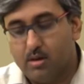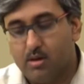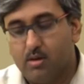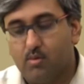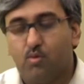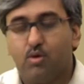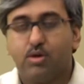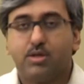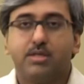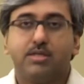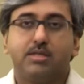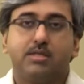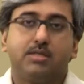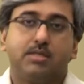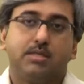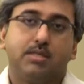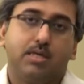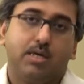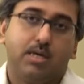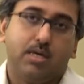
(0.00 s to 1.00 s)
what
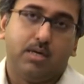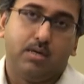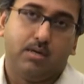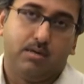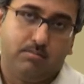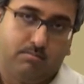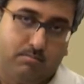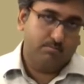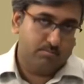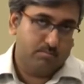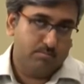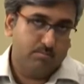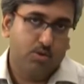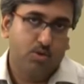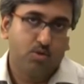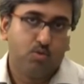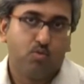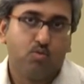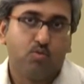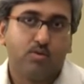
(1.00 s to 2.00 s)
is
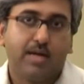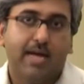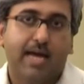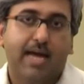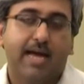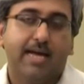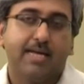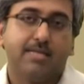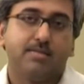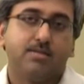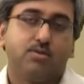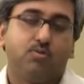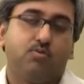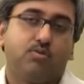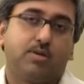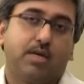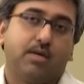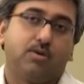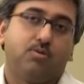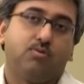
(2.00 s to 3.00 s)
known as,
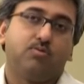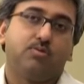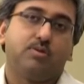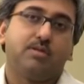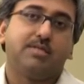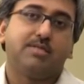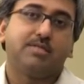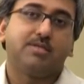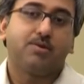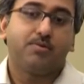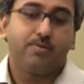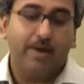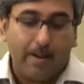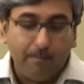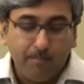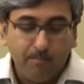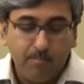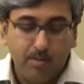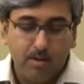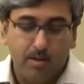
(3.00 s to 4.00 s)
quote unquote, the
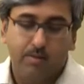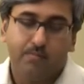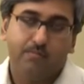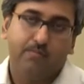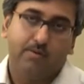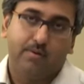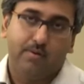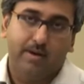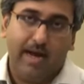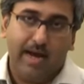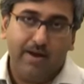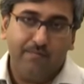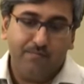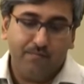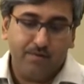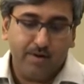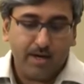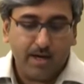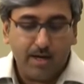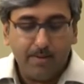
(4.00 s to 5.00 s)
scramble for
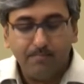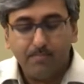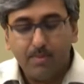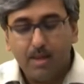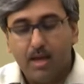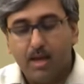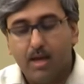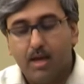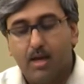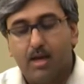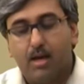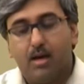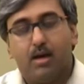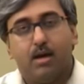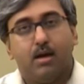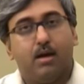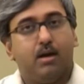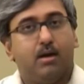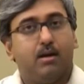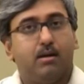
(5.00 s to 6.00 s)
Africa,
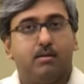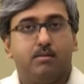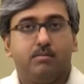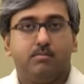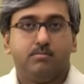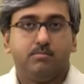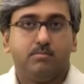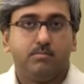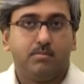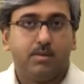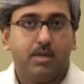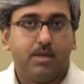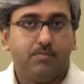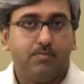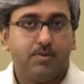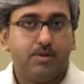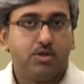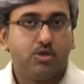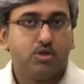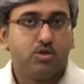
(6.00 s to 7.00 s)
in
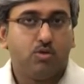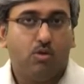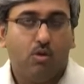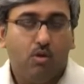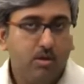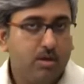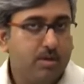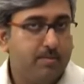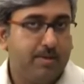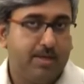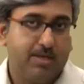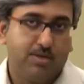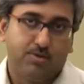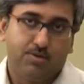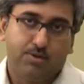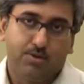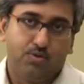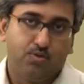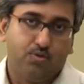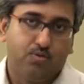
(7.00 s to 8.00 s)
which all the
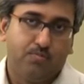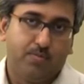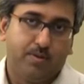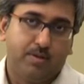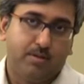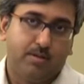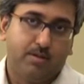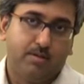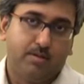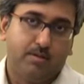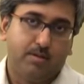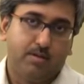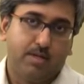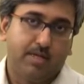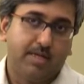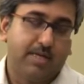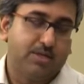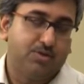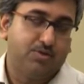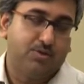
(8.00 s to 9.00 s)
major European
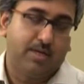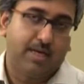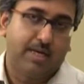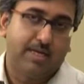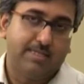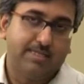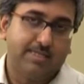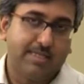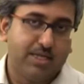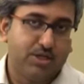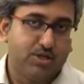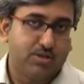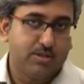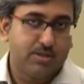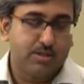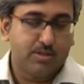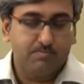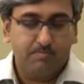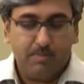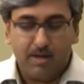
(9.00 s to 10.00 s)
industrialized
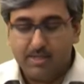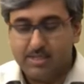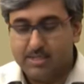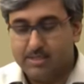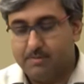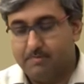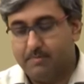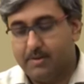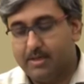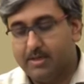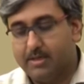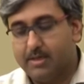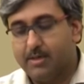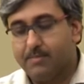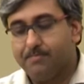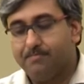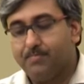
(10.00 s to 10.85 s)
nations participated.